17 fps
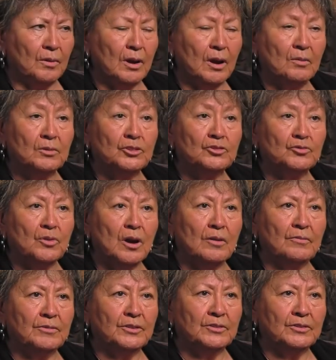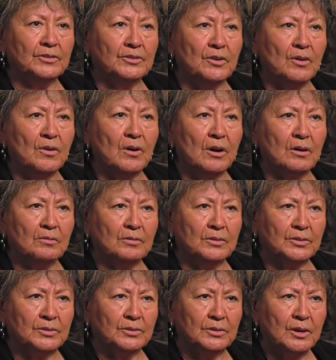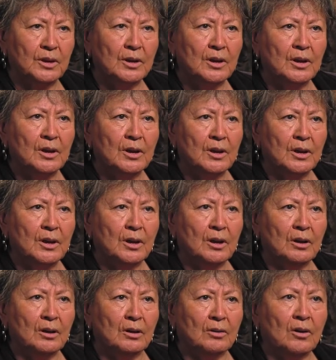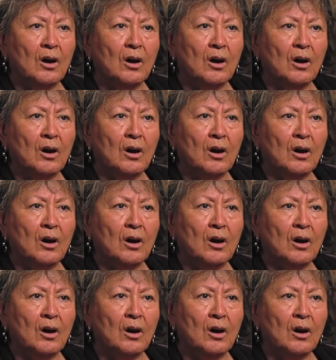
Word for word: When I was 12 years old, I was uh,